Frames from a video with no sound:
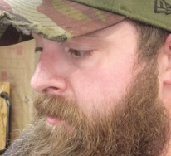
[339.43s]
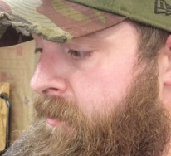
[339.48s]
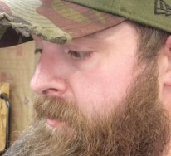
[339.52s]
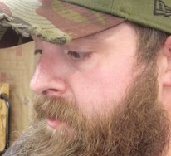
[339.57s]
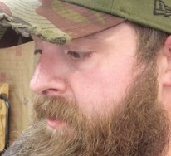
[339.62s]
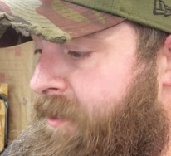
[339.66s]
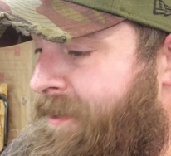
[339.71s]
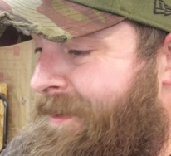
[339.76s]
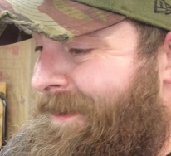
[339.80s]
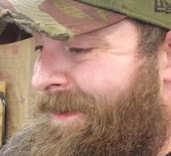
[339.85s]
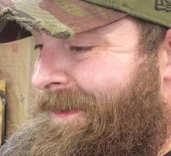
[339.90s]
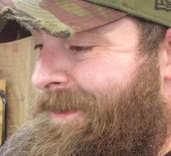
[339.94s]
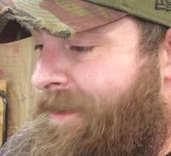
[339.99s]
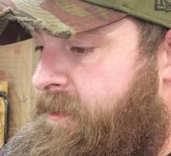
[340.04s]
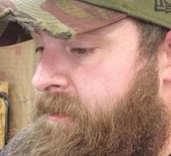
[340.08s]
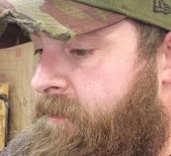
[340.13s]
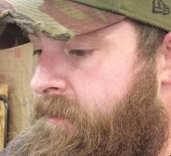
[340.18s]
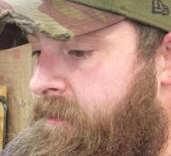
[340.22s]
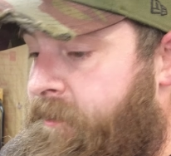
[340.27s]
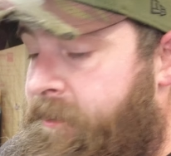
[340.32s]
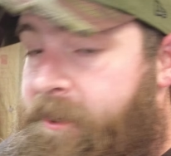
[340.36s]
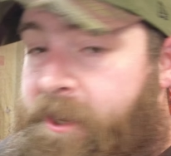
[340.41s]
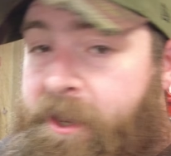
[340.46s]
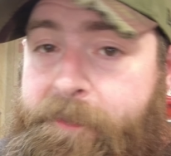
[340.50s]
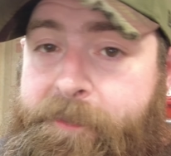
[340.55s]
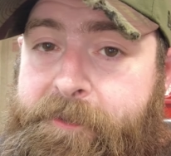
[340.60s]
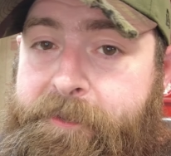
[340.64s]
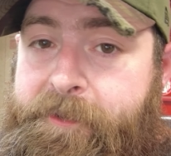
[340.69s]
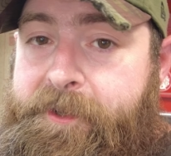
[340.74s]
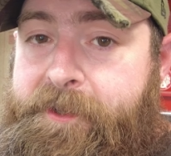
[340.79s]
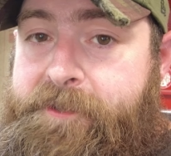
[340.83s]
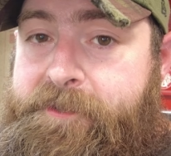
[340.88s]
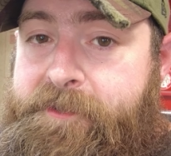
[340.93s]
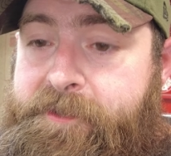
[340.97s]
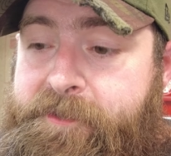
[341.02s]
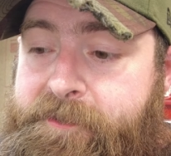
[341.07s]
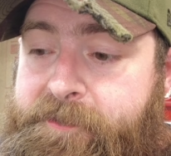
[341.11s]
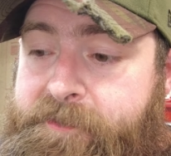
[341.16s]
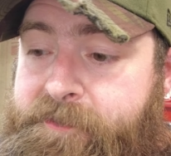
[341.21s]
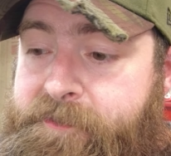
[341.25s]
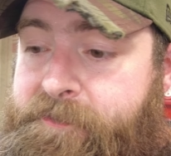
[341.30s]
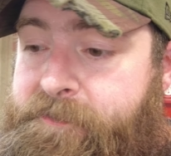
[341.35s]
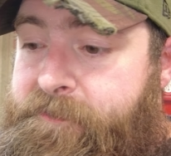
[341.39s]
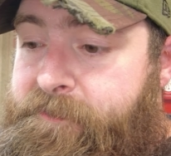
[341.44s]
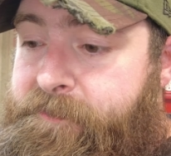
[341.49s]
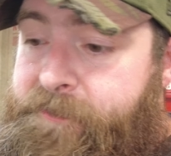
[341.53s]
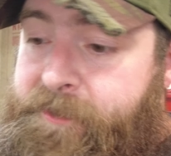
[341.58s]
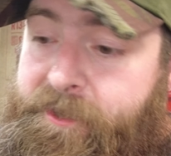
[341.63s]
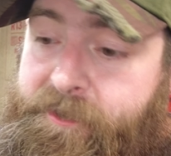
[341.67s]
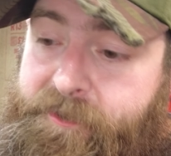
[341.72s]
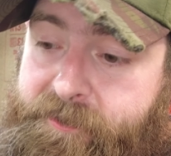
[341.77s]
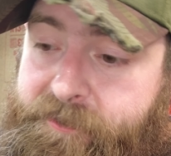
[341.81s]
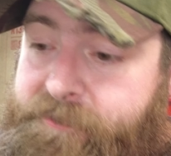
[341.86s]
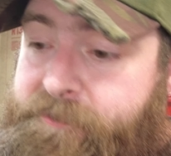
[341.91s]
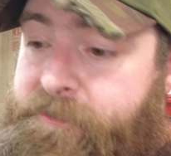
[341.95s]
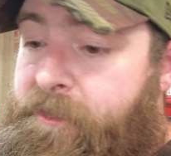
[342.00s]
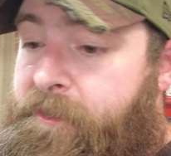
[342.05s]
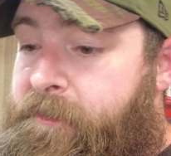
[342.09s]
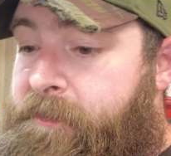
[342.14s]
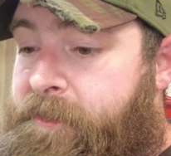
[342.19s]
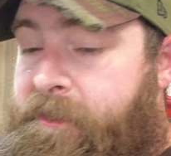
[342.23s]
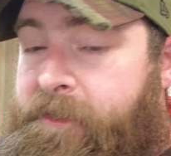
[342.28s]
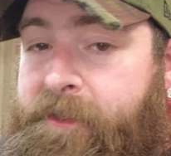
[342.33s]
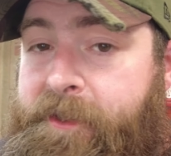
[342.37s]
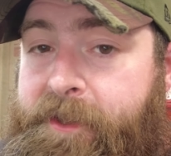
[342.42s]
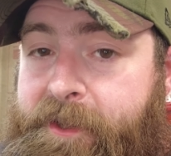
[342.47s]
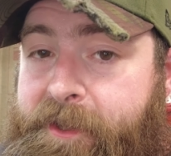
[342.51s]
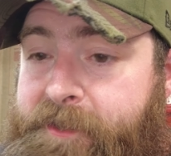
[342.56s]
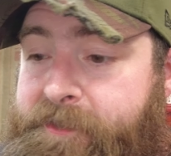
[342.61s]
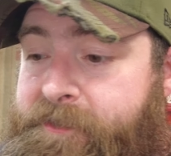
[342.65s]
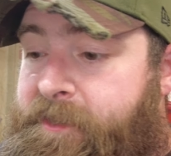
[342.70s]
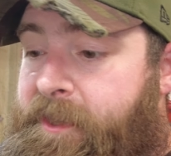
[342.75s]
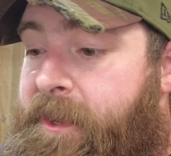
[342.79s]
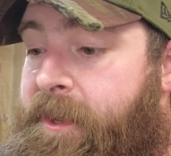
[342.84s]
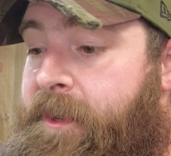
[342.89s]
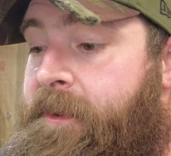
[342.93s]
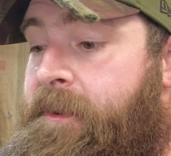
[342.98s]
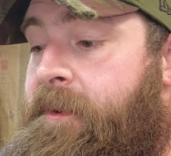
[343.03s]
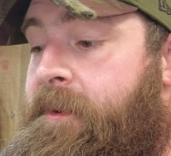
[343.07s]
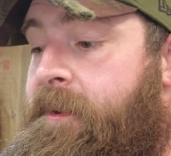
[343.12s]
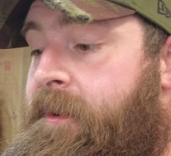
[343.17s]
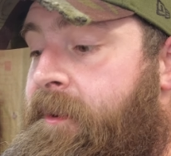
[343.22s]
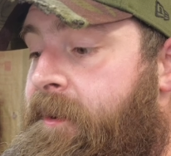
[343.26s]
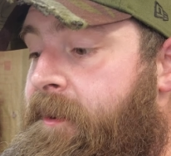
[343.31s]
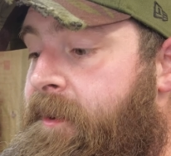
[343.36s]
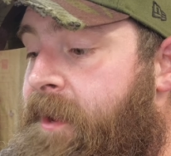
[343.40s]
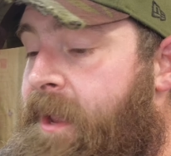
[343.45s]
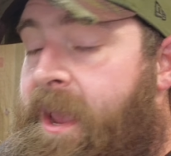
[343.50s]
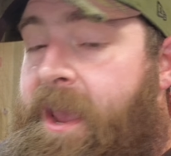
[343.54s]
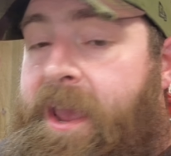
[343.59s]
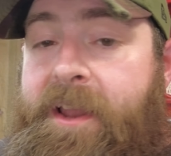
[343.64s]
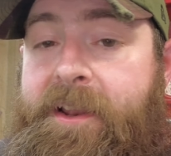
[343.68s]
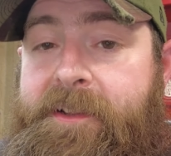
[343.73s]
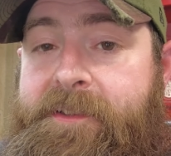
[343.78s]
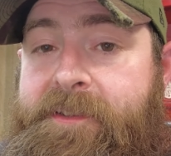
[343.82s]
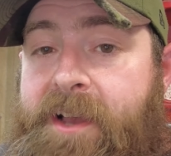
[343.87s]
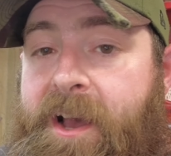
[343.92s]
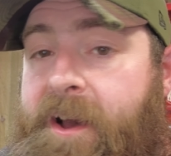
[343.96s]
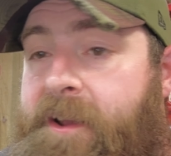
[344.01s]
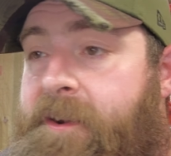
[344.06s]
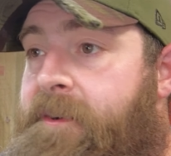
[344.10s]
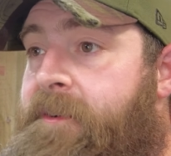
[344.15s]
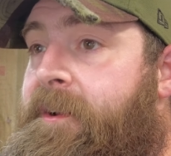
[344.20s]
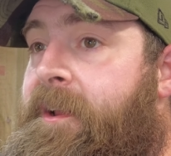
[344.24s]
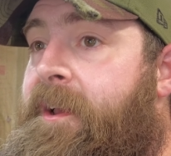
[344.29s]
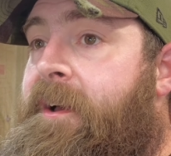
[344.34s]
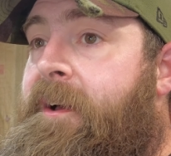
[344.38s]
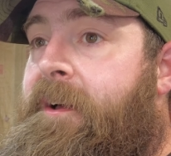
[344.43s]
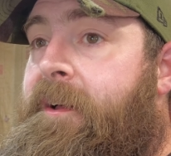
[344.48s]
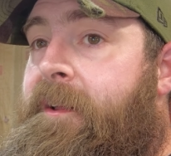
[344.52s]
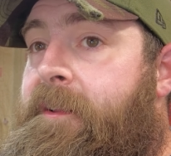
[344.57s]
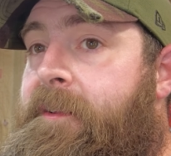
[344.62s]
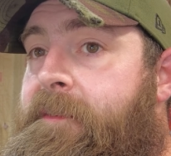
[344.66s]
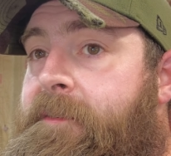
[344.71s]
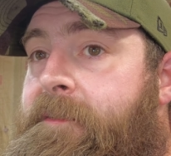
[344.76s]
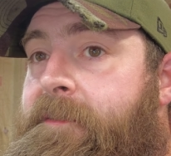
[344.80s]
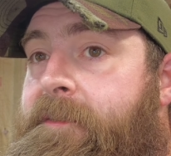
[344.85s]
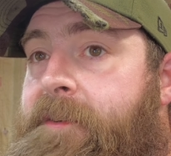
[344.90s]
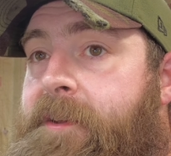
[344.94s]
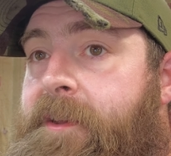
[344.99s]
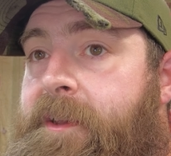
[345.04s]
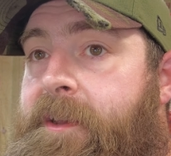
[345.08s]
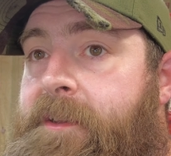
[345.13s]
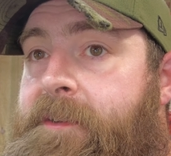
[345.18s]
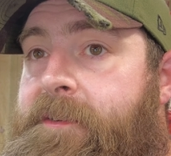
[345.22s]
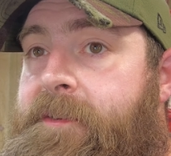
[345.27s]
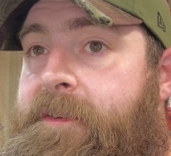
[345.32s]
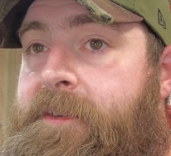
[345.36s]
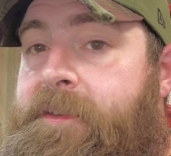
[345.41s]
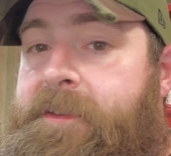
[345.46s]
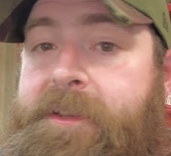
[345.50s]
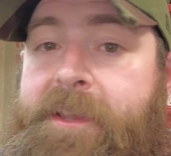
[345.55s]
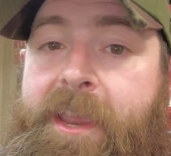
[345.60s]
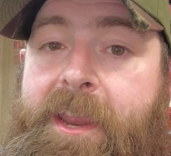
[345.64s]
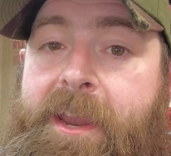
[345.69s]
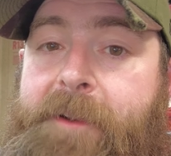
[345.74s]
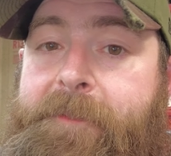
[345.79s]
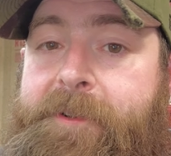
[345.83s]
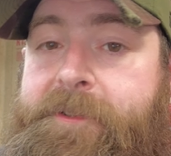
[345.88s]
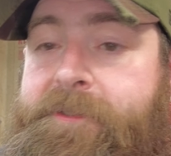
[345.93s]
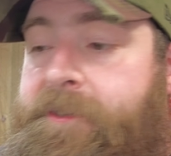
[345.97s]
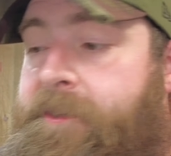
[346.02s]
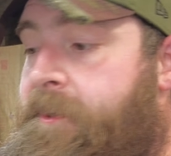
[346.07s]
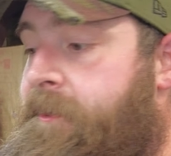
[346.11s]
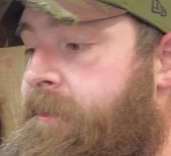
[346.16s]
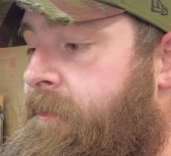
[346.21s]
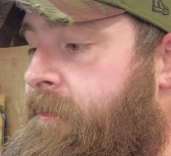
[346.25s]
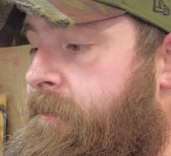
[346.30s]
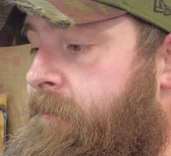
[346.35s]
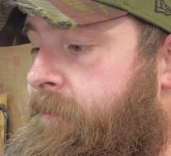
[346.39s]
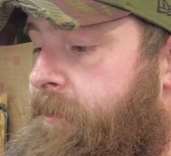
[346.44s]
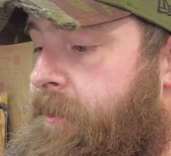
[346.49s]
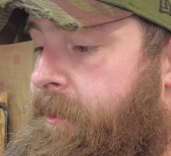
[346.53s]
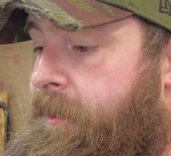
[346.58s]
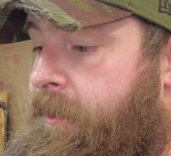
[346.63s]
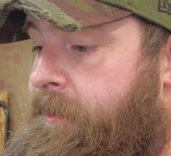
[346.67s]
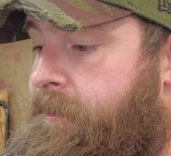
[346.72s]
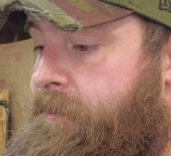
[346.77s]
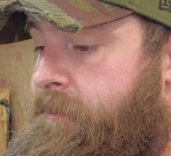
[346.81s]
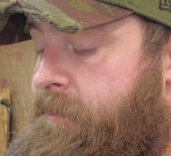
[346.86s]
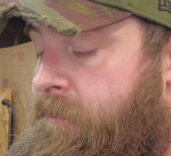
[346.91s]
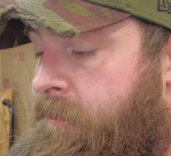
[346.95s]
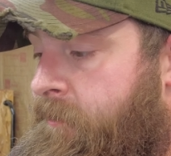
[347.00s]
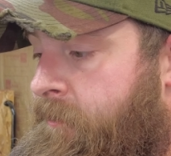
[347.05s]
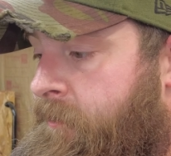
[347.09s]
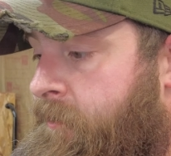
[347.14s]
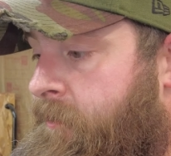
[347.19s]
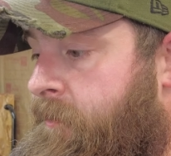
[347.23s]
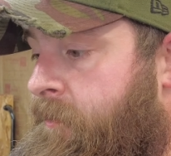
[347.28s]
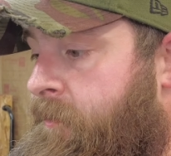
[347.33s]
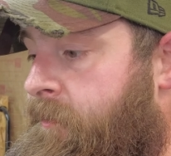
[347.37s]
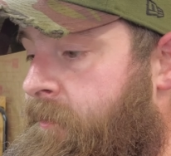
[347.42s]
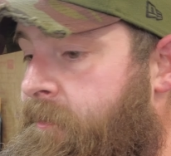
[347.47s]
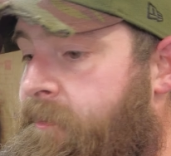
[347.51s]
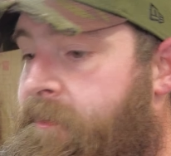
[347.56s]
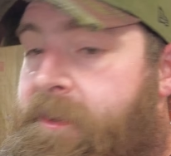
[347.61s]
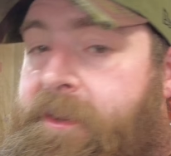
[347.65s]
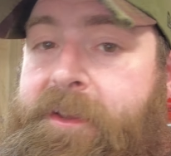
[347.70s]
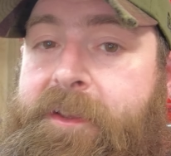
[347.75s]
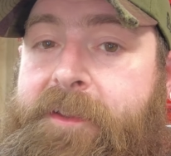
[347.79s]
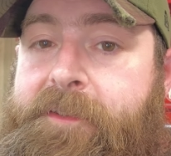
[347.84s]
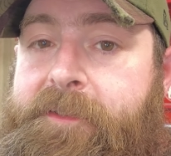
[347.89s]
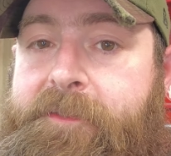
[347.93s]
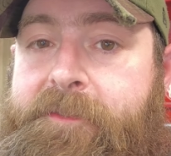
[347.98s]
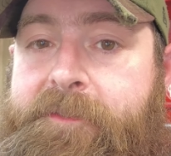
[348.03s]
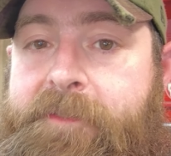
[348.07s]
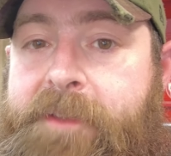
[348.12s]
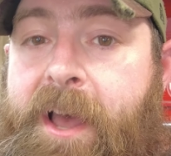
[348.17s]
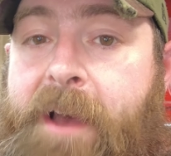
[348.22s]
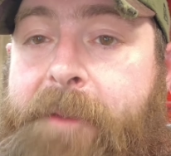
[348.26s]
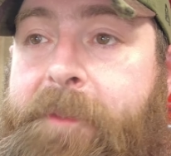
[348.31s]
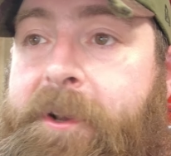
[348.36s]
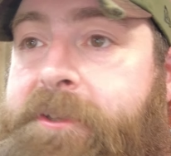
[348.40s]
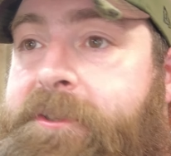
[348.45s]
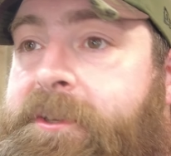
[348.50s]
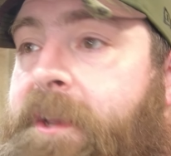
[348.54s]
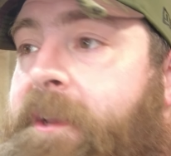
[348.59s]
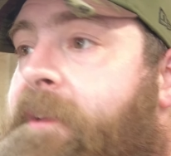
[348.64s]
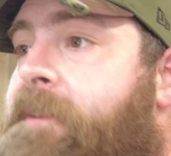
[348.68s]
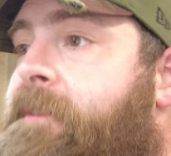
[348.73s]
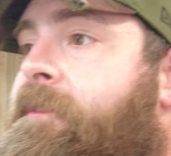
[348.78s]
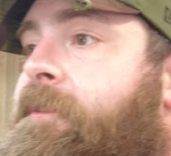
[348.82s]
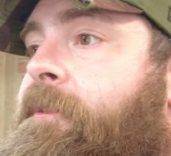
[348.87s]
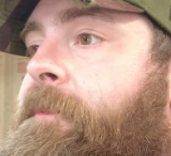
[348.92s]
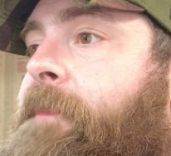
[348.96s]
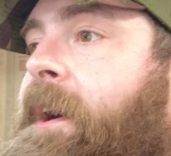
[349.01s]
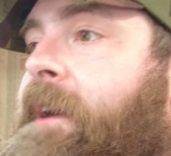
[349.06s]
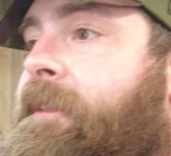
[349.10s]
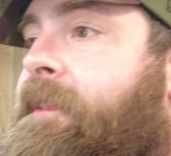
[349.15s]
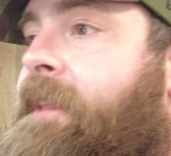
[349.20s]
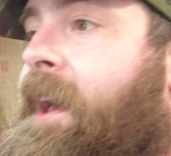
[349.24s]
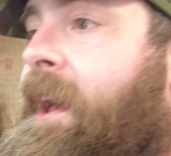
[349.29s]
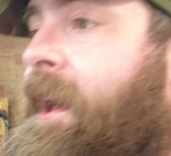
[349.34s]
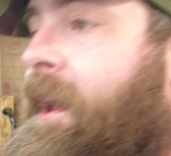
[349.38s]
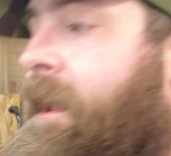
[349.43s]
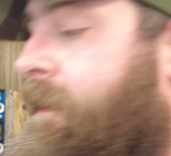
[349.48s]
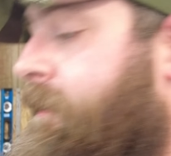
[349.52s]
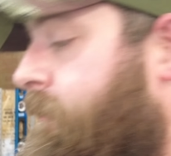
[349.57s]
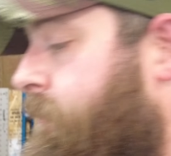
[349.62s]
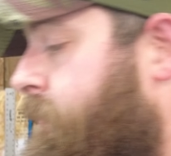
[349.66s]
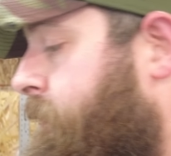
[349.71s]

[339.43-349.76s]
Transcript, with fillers: A uh, couple reasons. We already showed it, like I said. And it's hotter than hell. And uh, the cameras are going to overheat. And not much I can do about that.